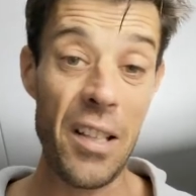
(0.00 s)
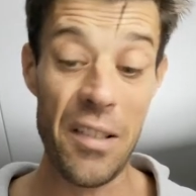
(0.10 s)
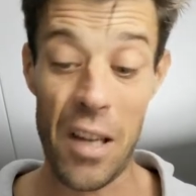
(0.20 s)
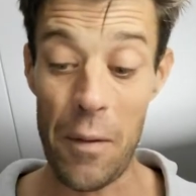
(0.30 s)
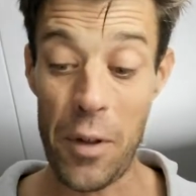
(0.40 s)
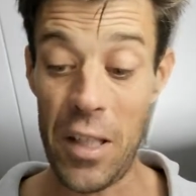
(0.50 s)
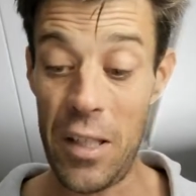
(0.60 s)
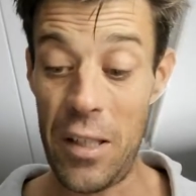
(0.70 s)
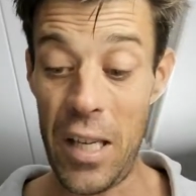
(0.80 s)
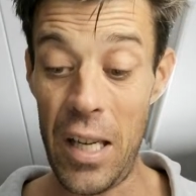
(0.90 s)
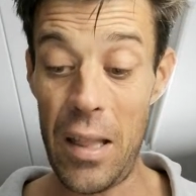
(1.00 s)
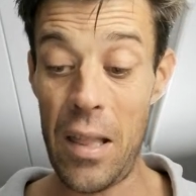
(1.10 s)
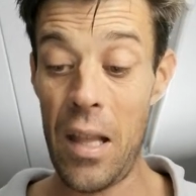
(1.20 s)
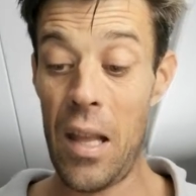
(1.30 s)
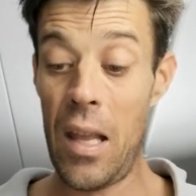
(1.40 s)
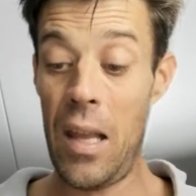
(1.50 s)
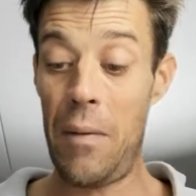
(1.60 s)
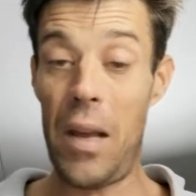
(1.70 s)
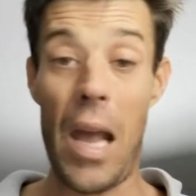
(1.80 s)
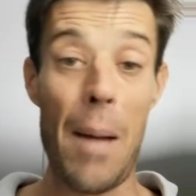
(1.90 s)
discomfort in your teeth,
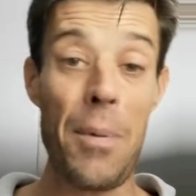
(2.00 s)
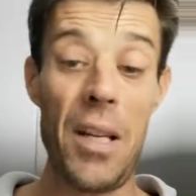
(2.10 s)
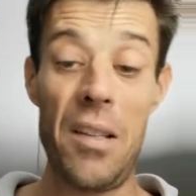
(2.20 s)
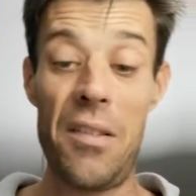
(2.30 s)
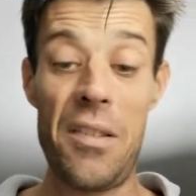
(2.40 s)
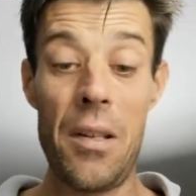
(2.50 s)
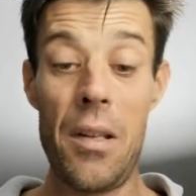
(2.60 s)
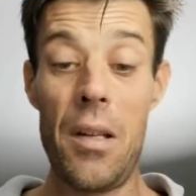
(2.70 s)
if it happens,